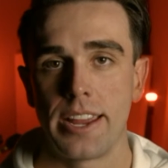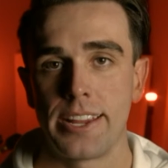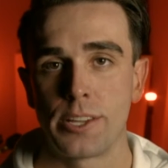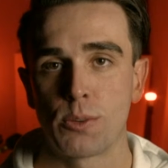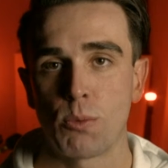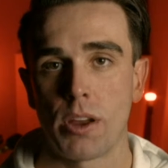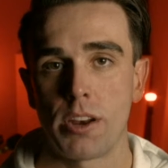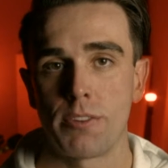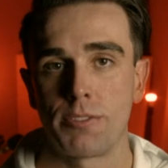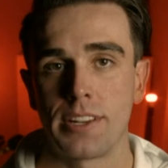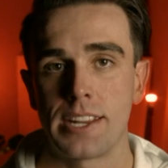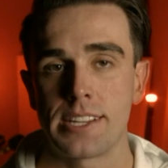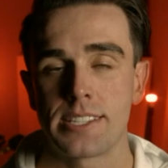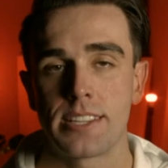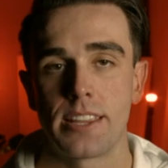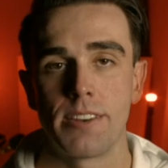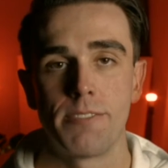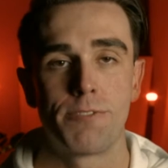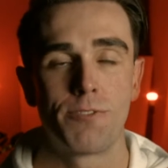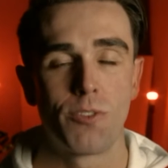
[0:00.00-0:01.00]
He's one of less
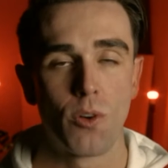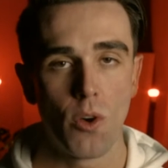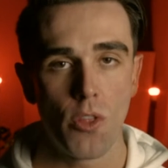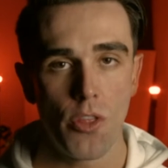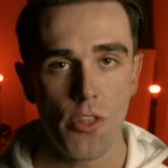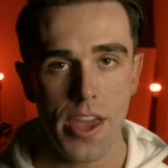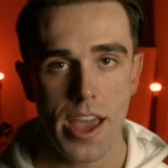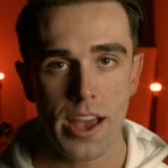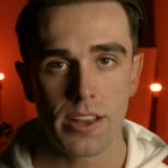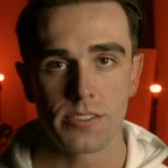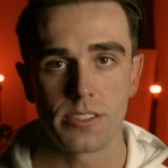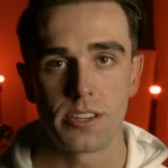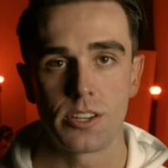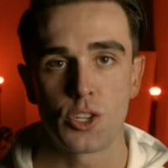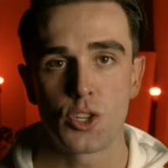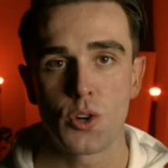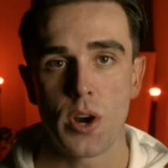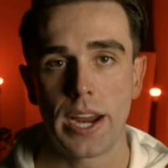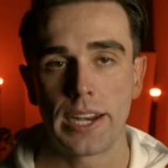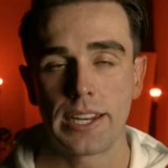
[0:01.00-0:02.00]
than 4,000
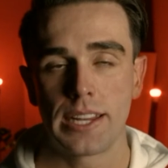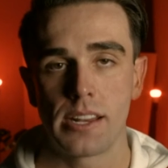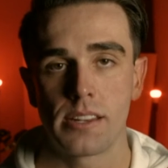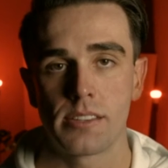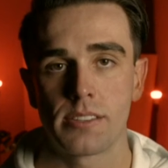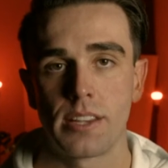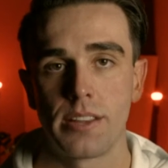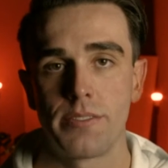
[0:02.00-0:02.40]
Australians